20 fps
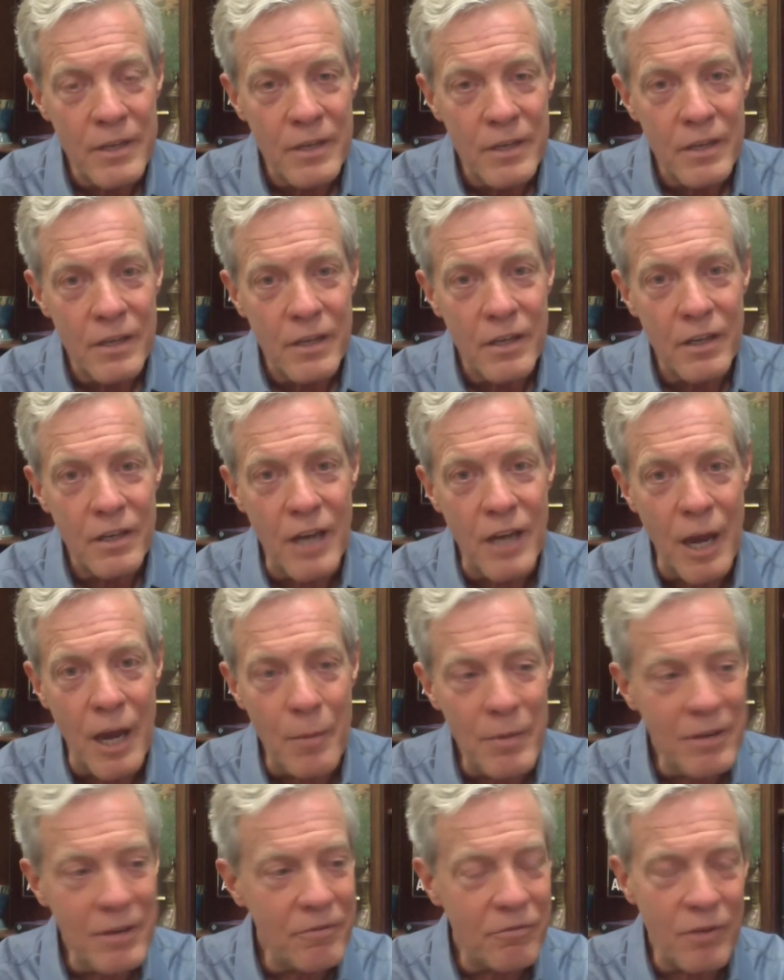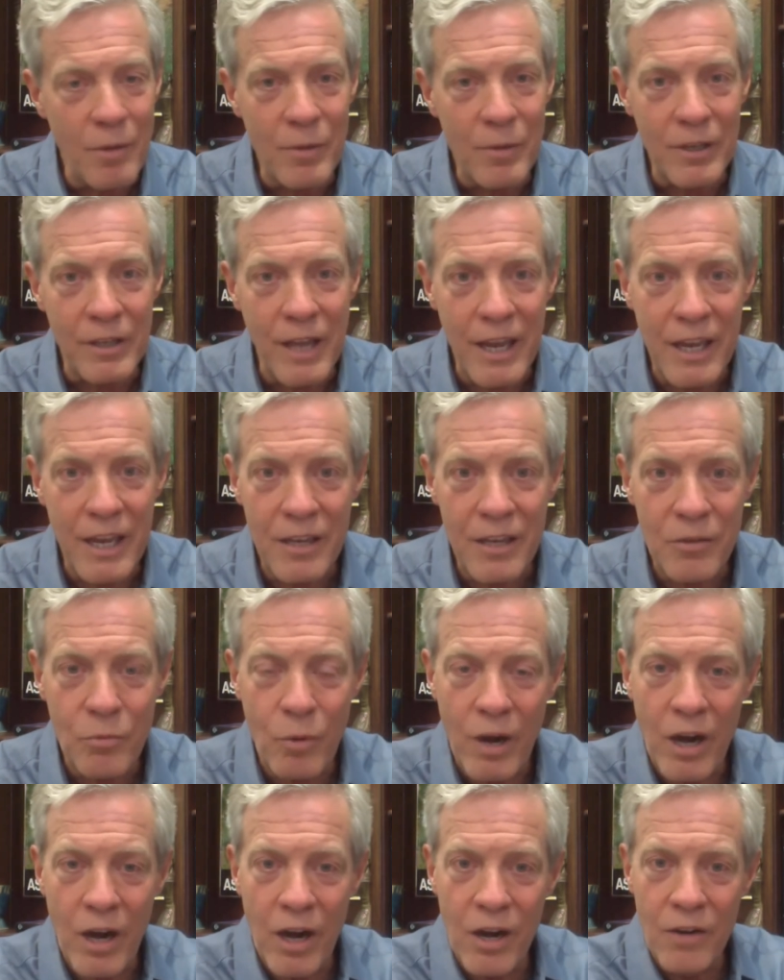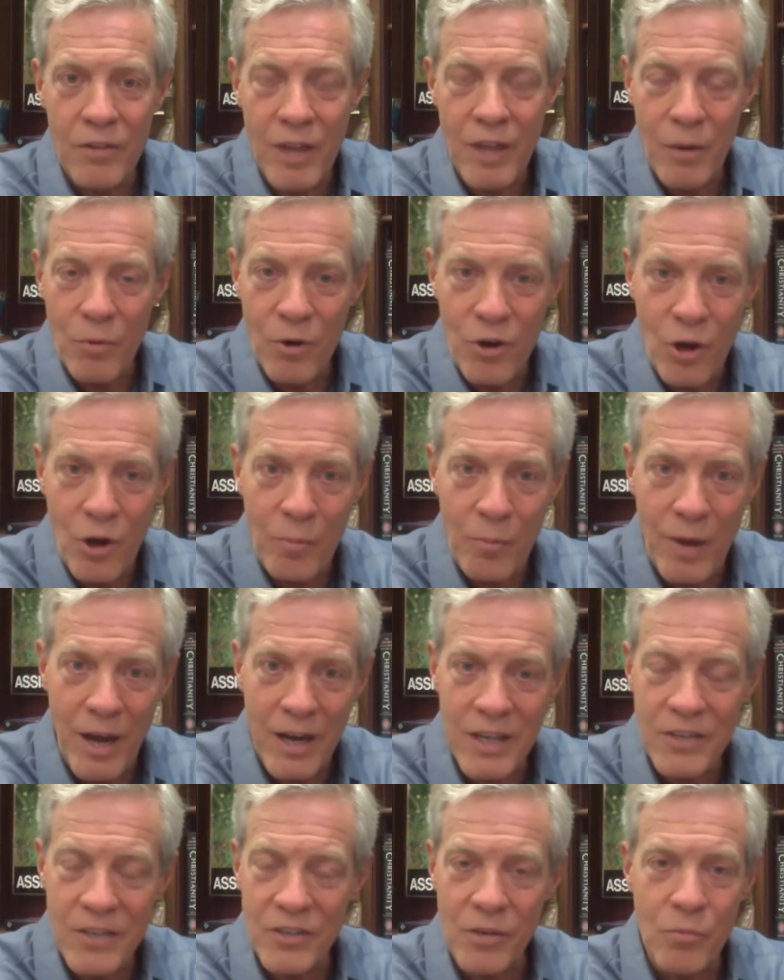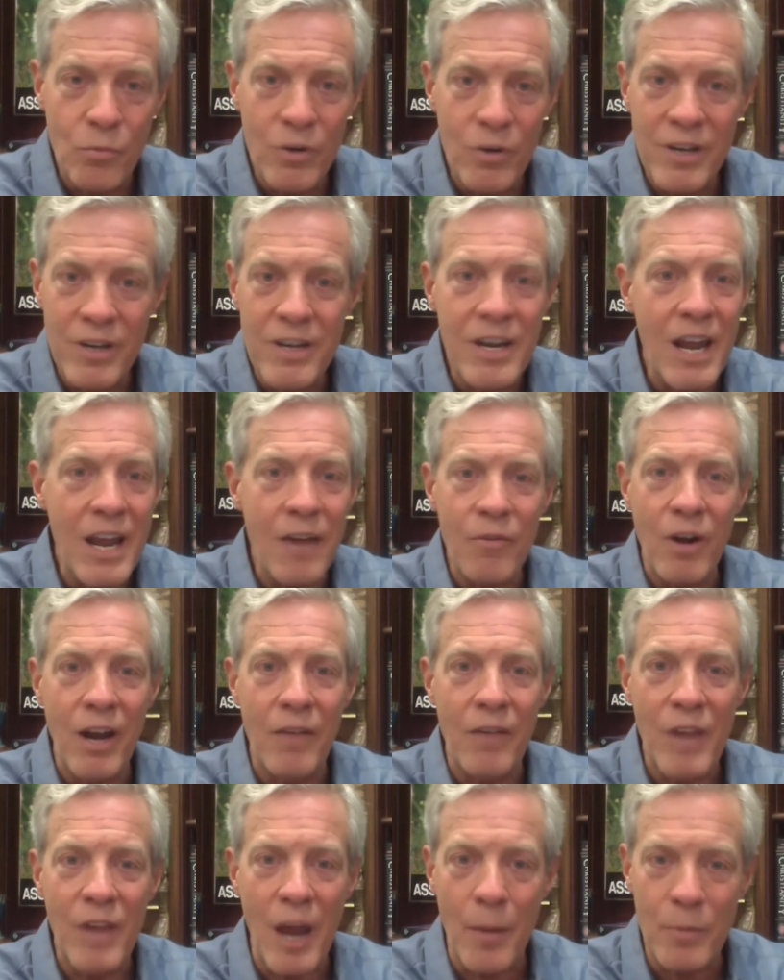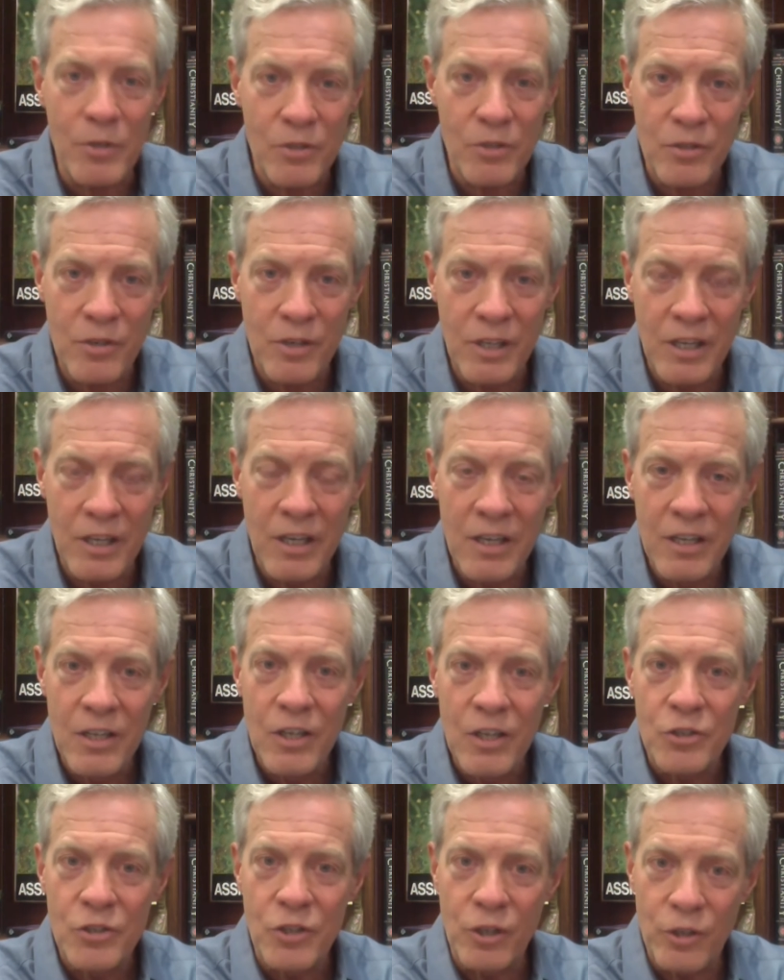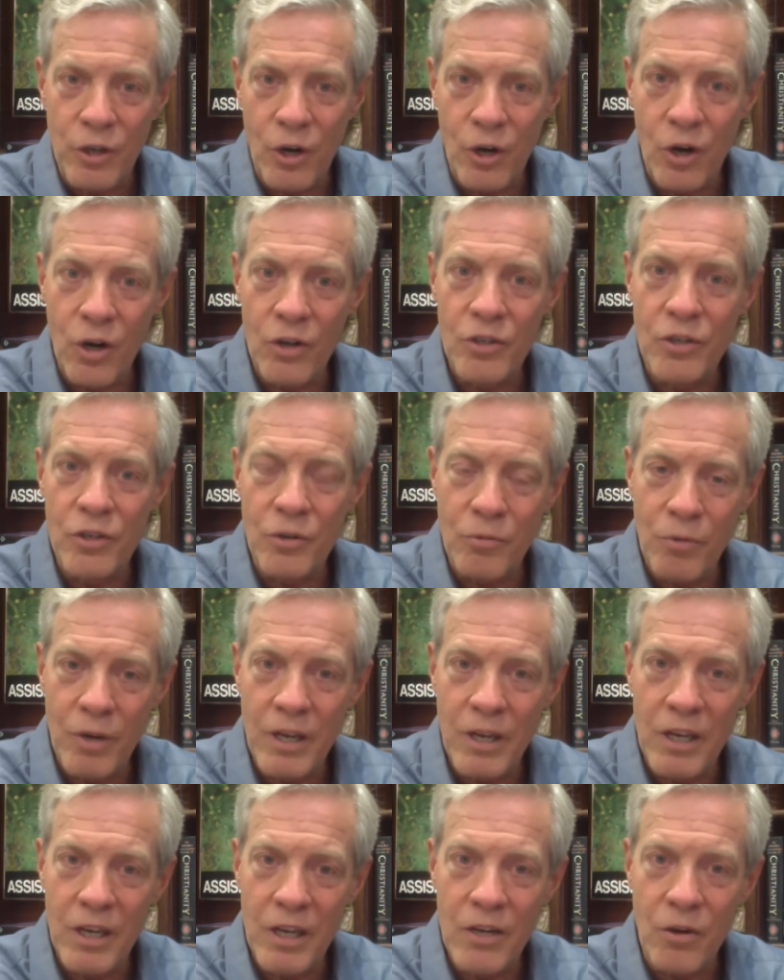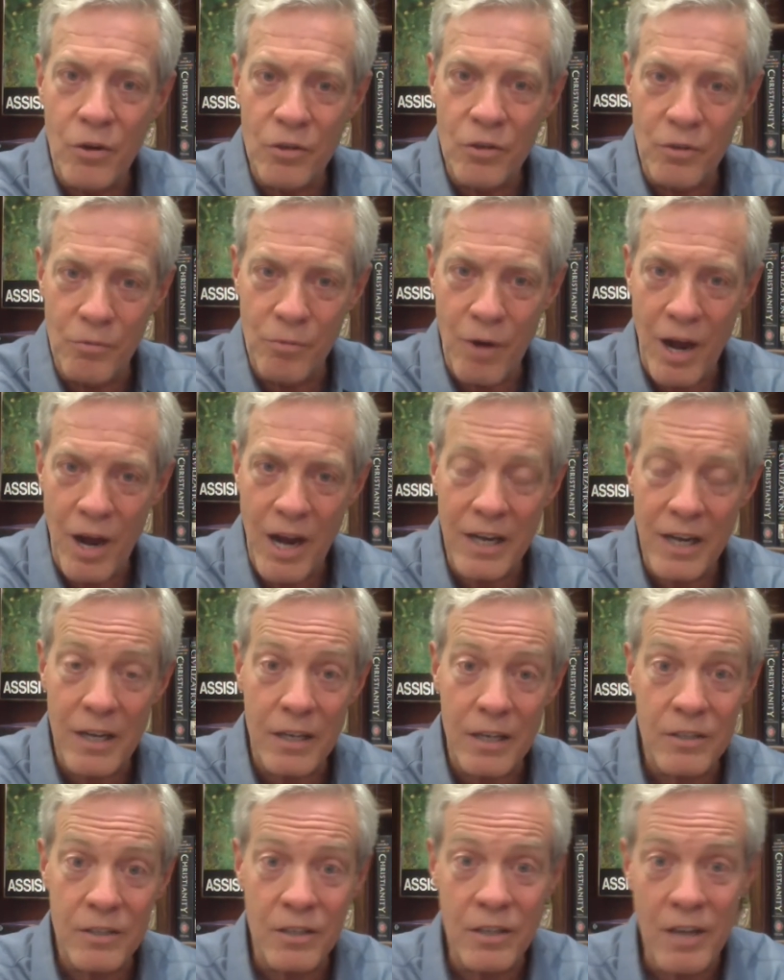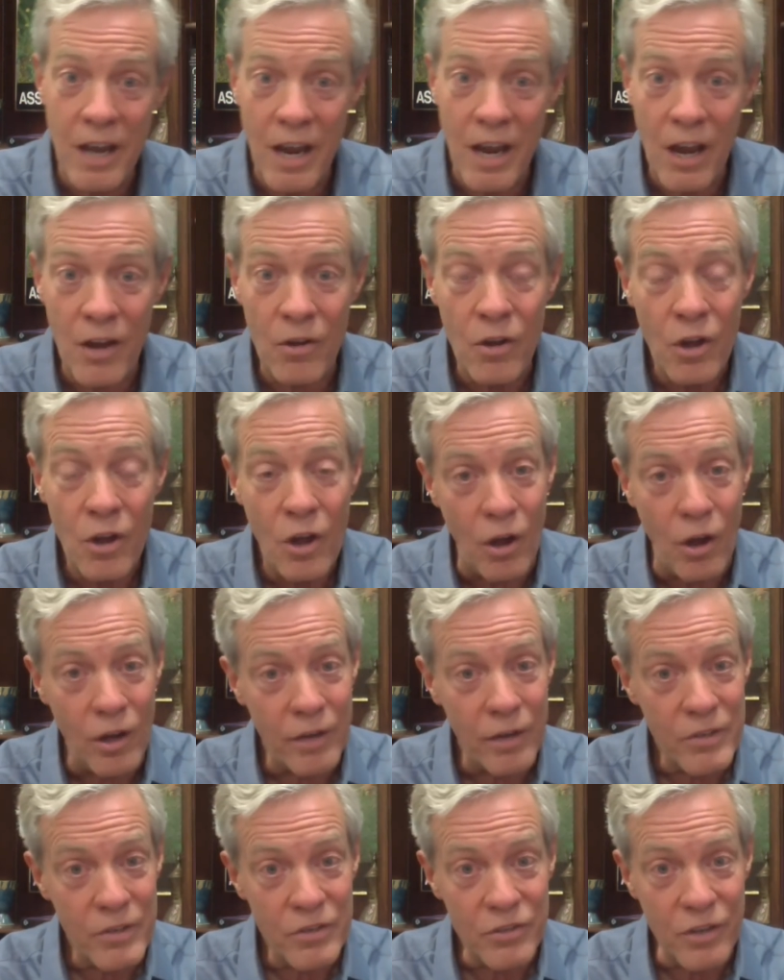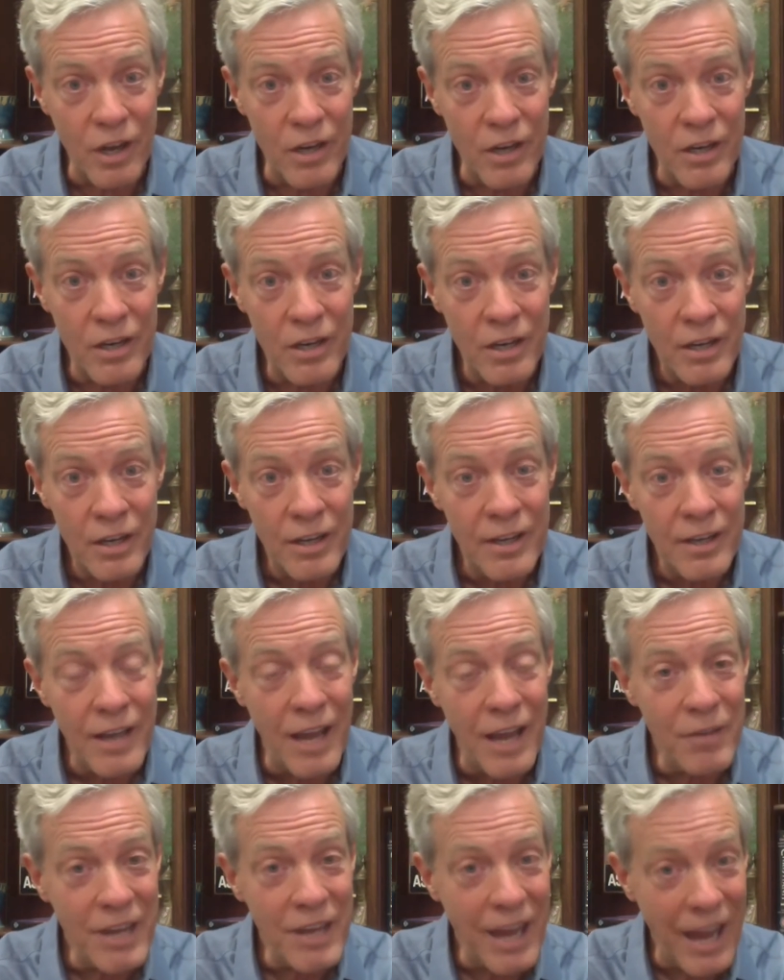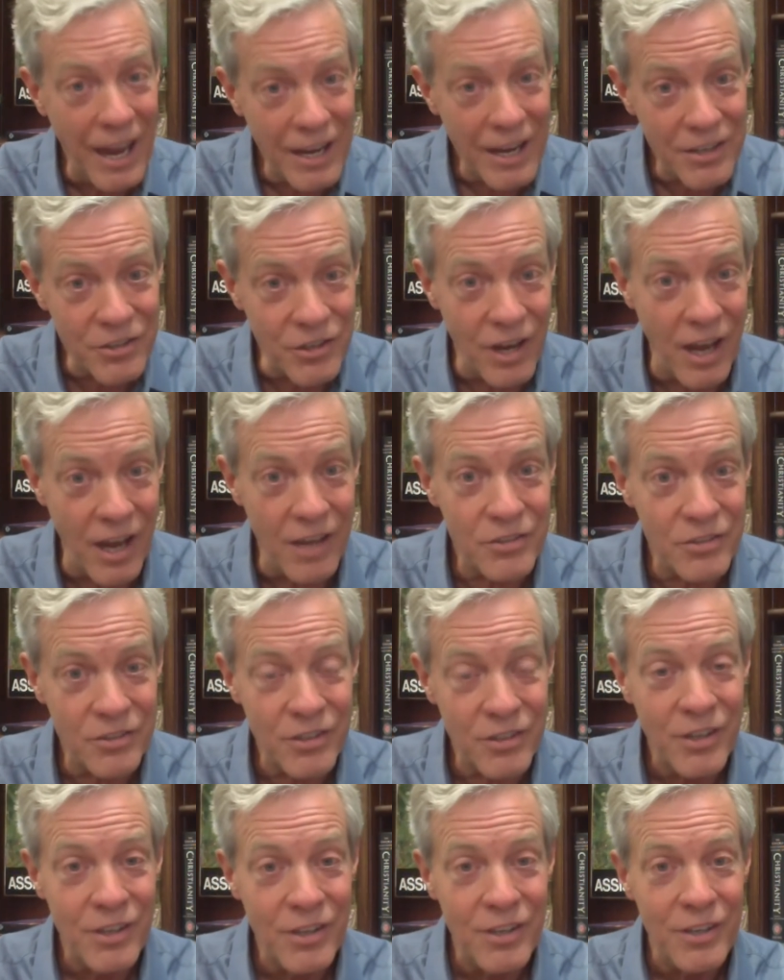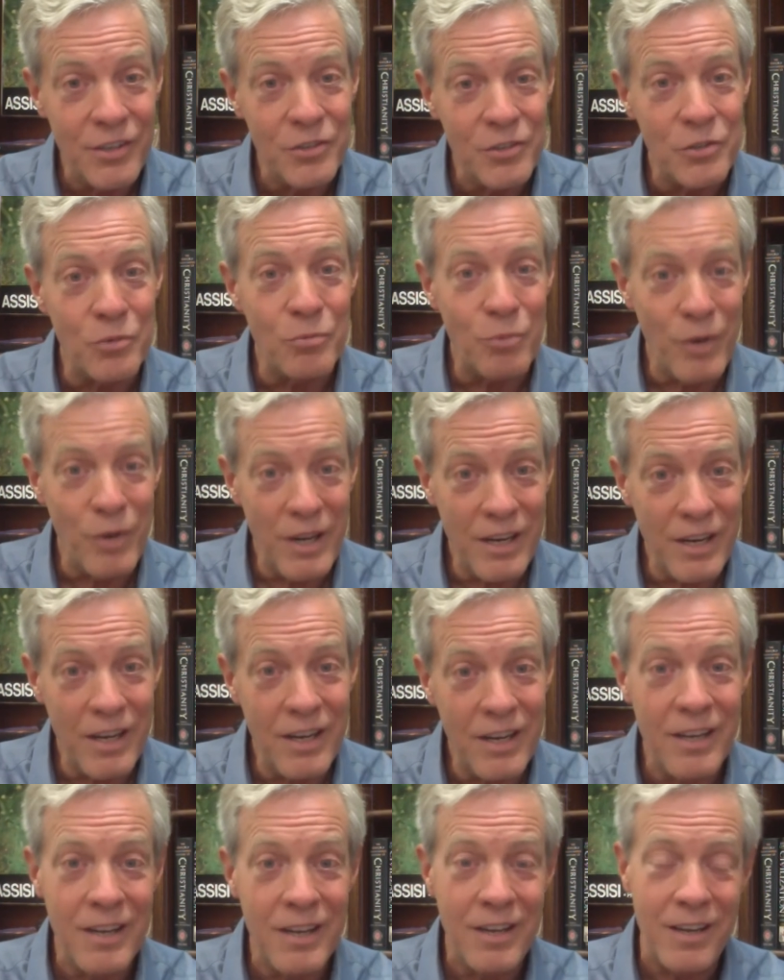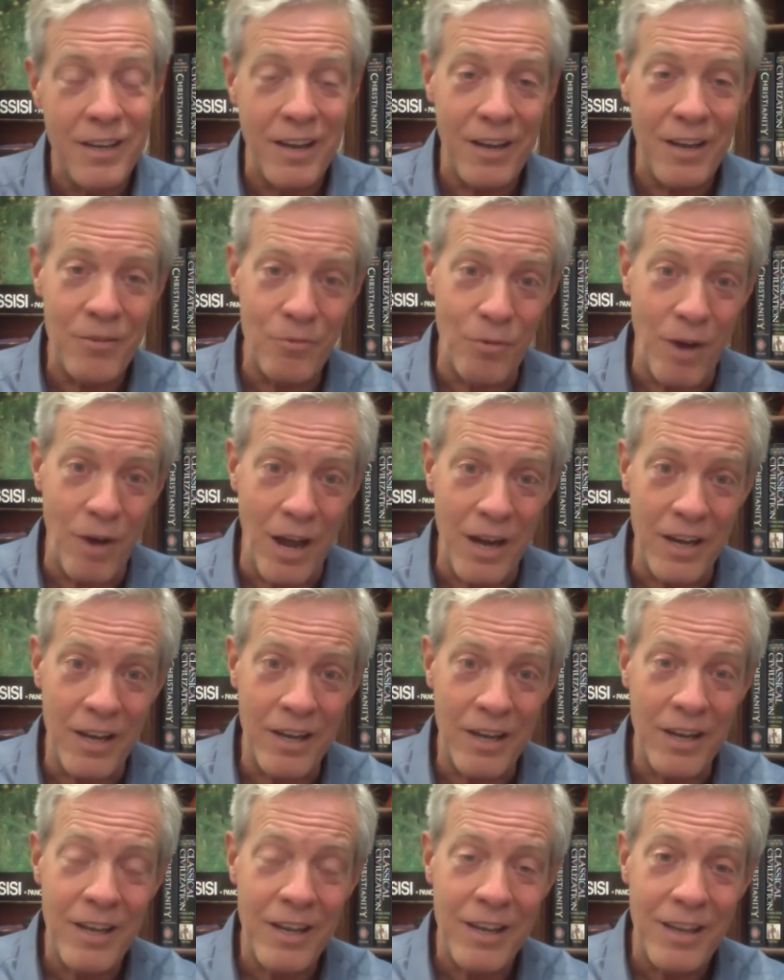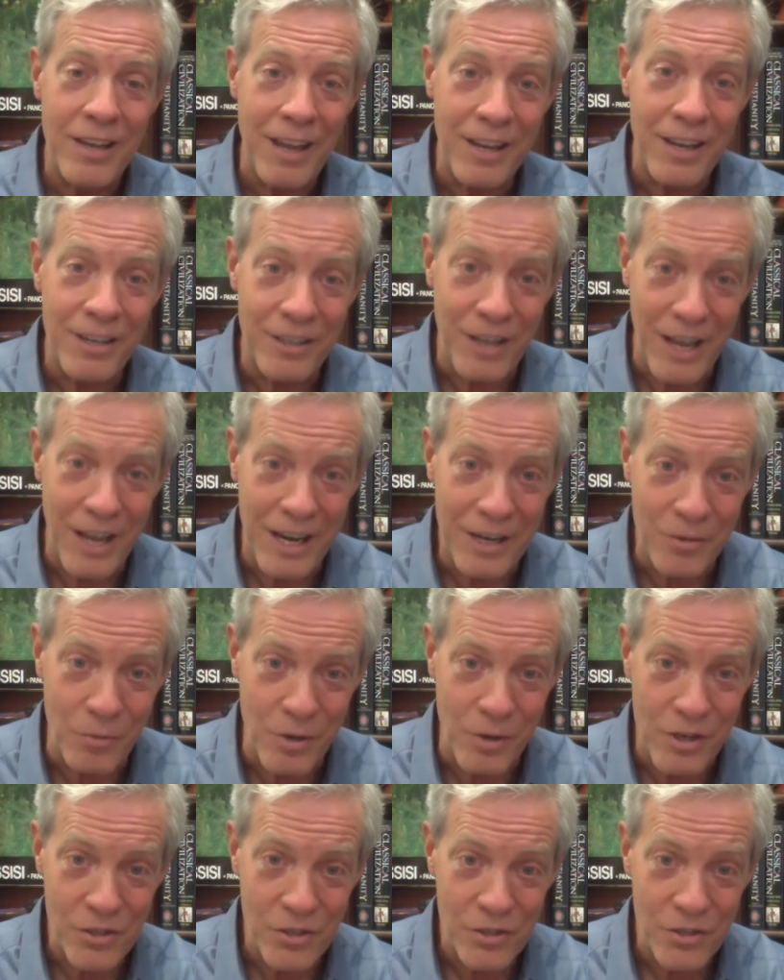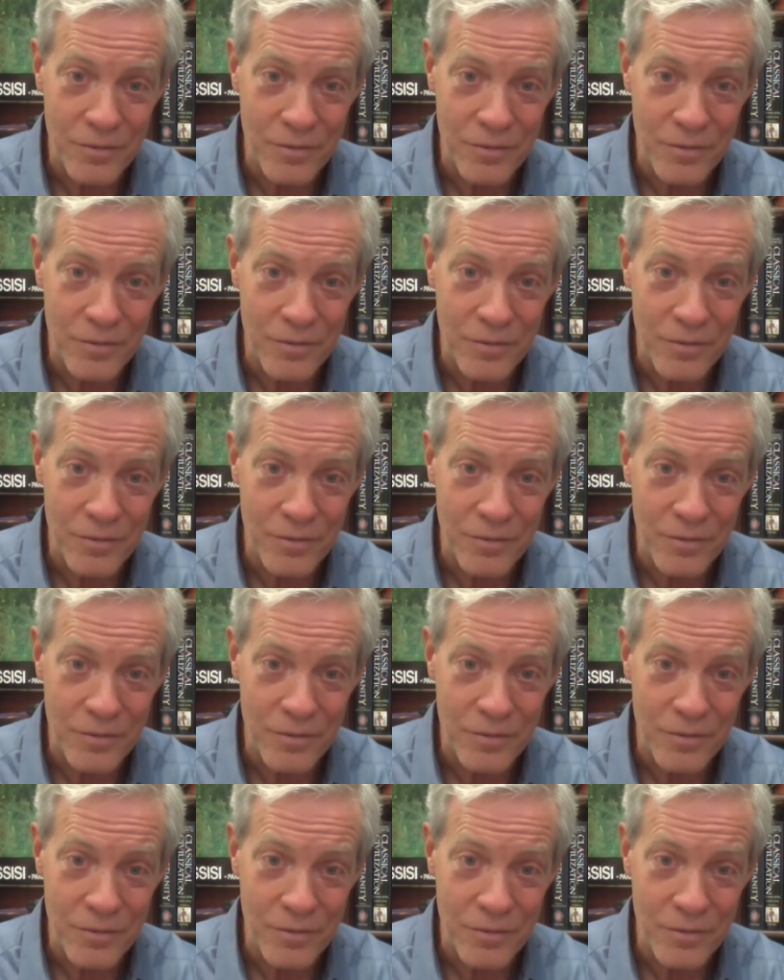coming from a land where they were nobodies and would never have the opportunity to learn to read or to write, to now all of a sudden having access to reading and writing and language.